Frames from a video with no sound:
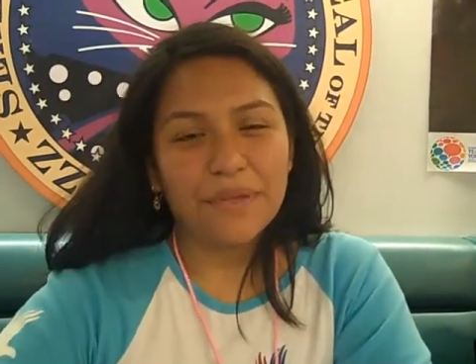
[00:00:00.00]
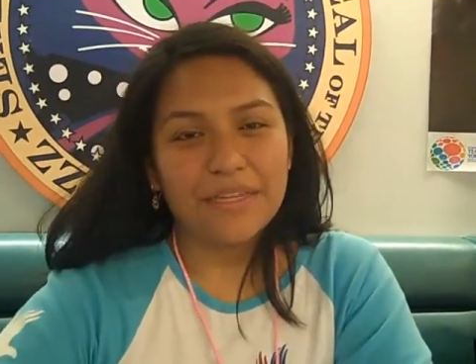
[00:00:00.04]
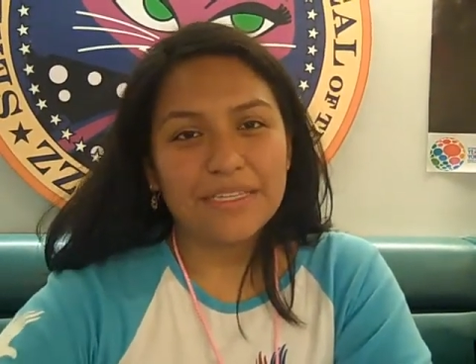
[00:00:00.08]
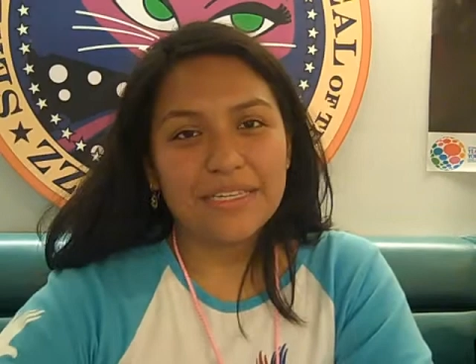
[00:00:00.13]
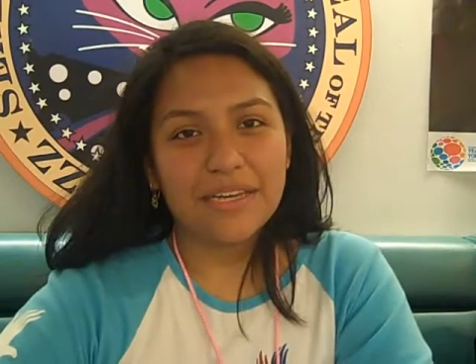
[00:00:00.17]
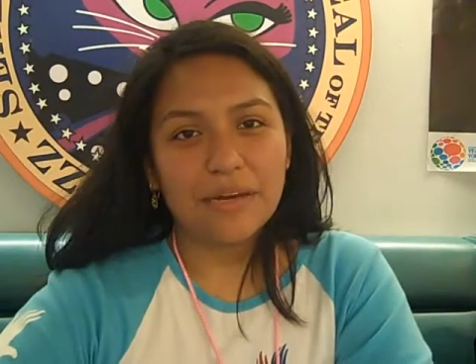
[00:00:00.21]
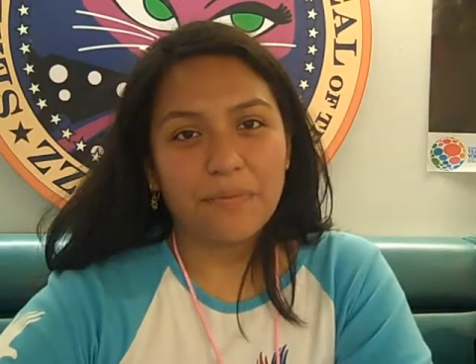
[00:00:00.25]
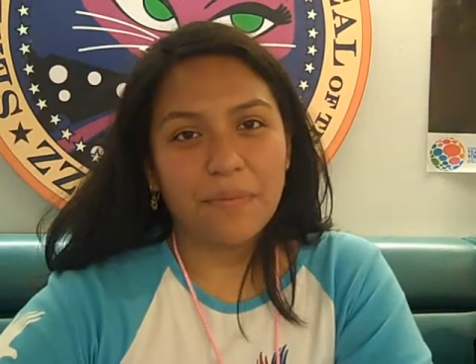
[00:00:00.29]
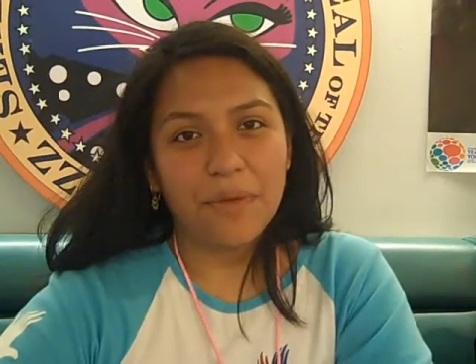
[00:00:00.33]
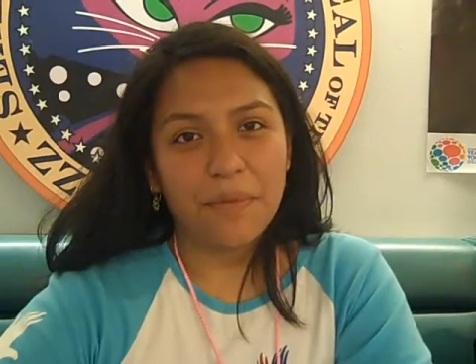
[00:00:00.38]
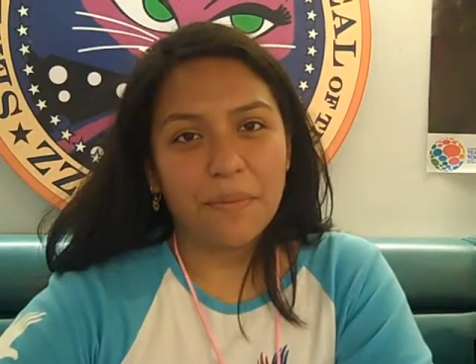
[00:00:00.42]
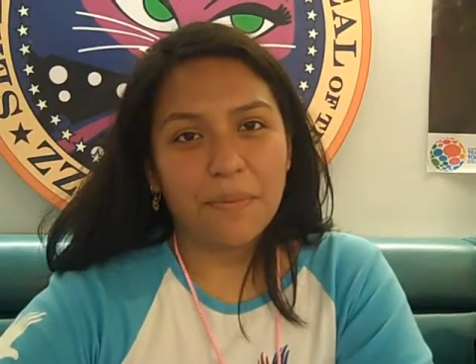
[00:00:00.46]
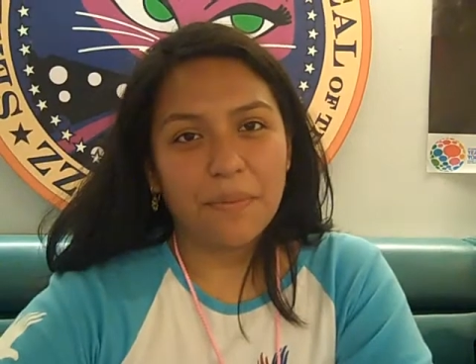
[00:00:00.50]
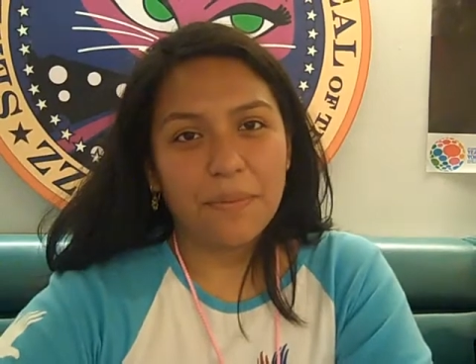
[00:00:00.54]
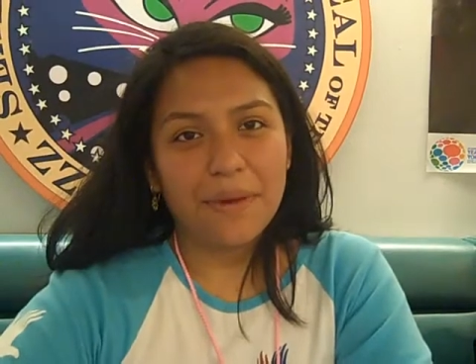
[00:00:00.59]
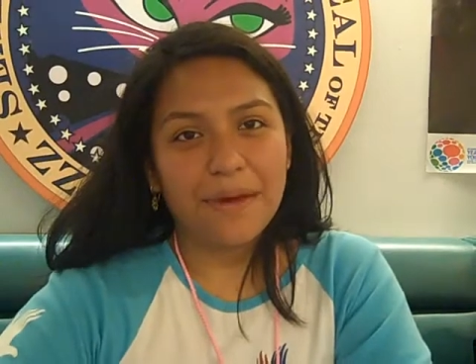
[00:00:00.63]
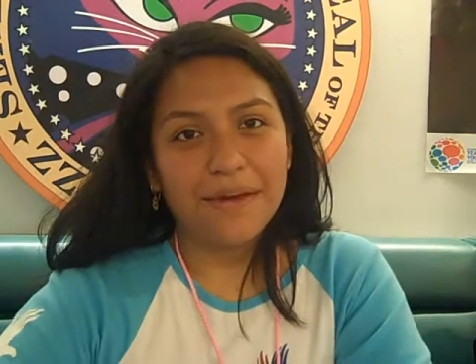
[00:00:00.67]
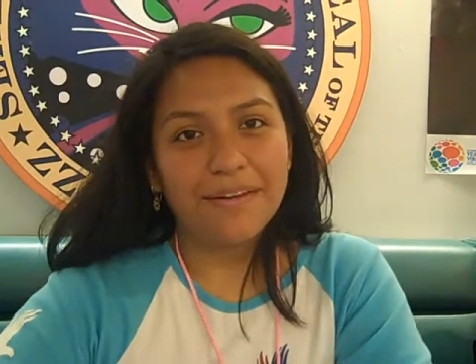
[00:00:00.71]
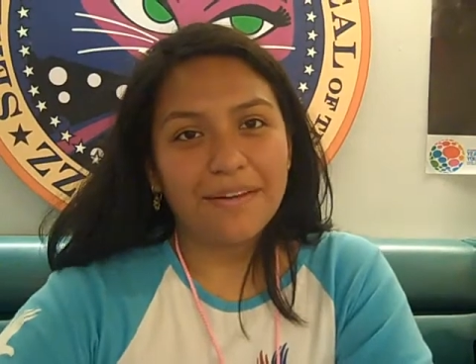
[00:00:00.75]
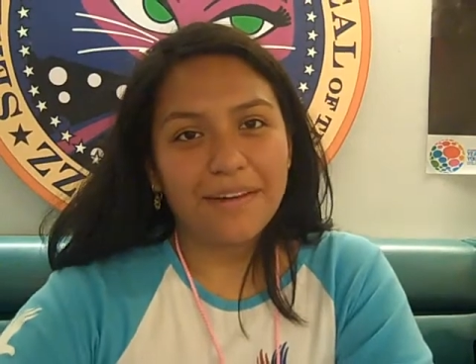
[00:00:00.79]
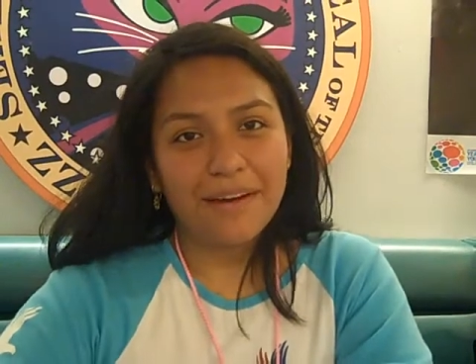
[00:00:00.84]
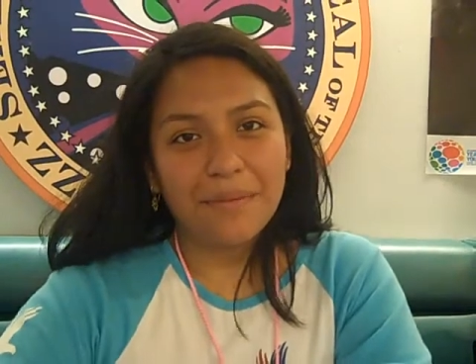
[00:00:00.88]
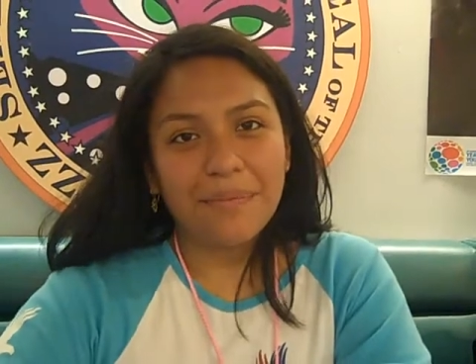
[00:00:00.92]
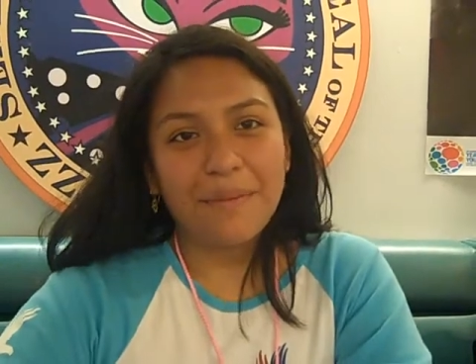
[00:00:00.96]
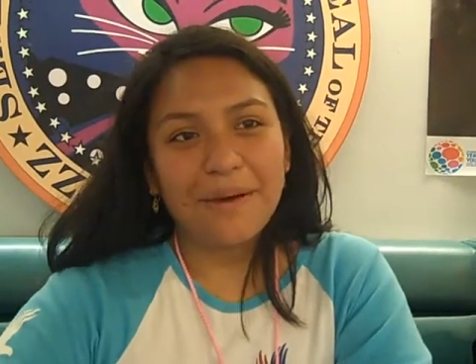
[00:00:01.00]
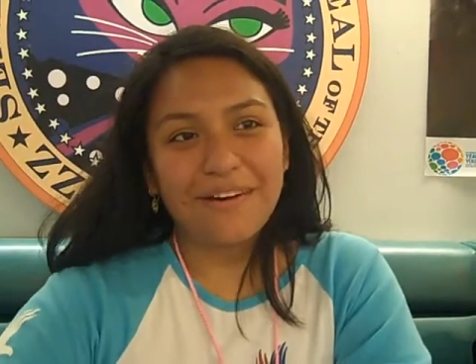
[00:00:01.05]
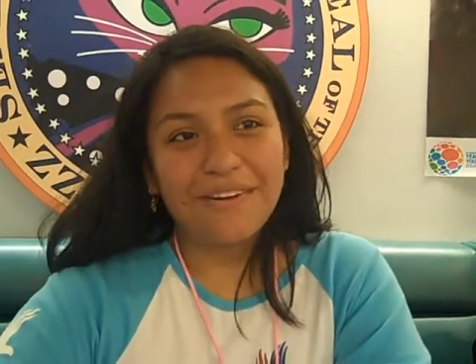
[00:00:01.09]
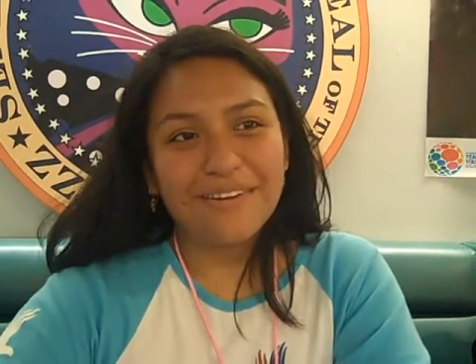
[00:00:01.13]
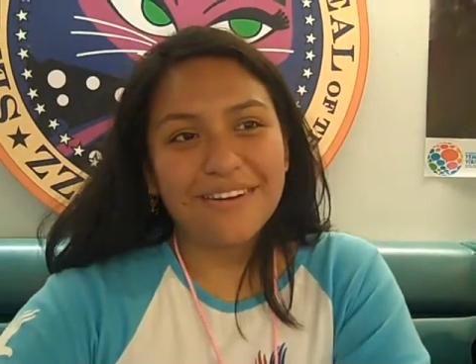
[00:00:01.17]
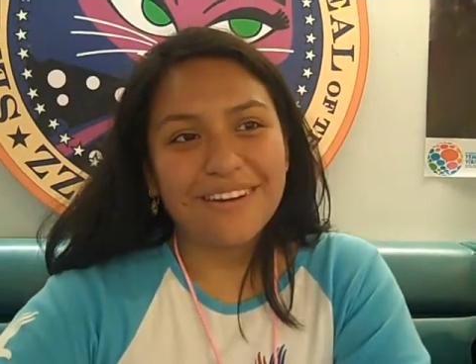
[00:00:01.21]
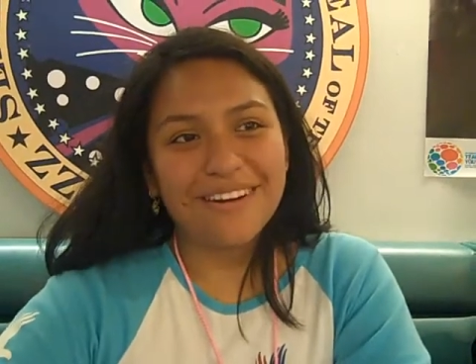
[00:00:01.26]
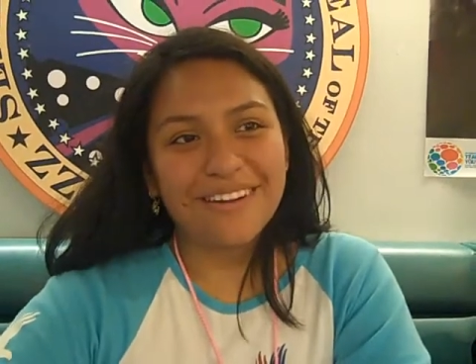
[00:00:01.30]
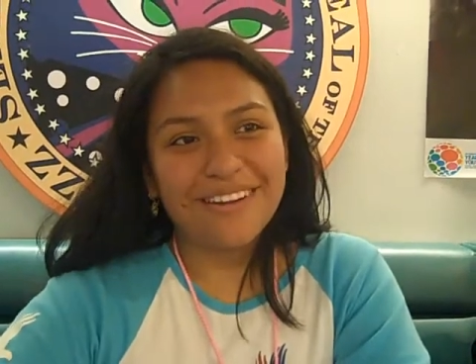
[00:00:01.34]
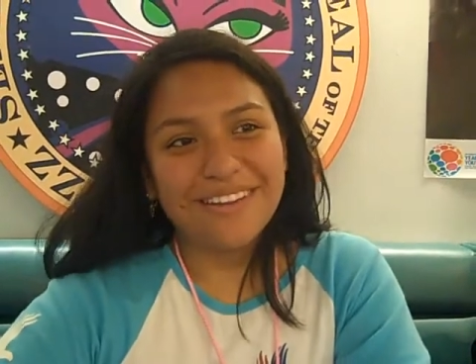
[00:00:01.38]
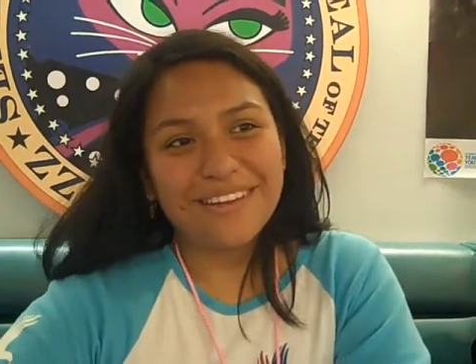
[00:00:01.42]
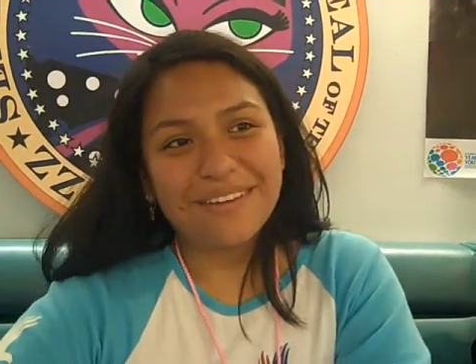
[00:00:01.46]
and tell people about,
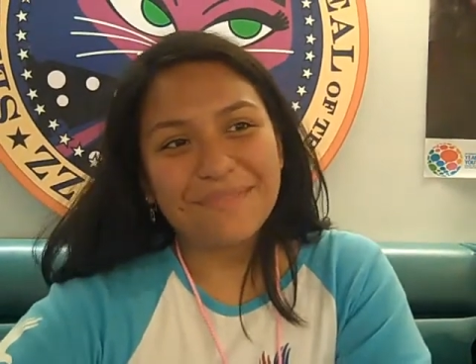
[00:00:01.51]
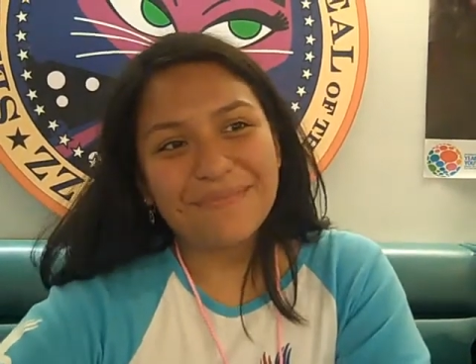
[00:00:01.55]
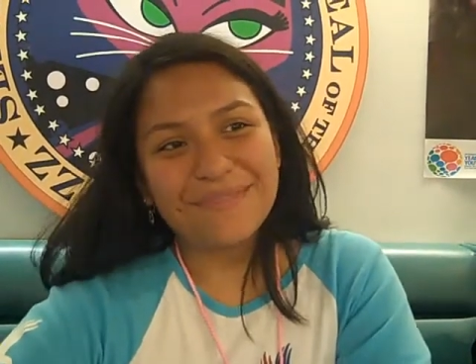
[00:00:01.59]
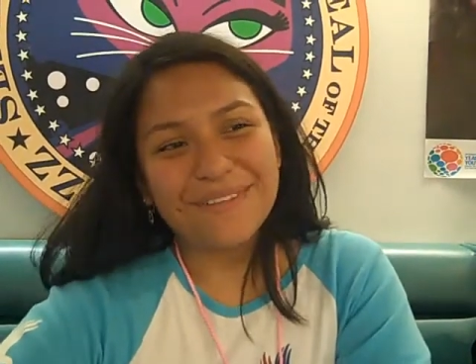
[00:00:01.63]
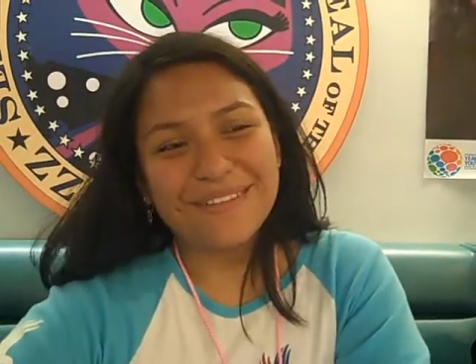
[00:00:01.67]
about Girl Up.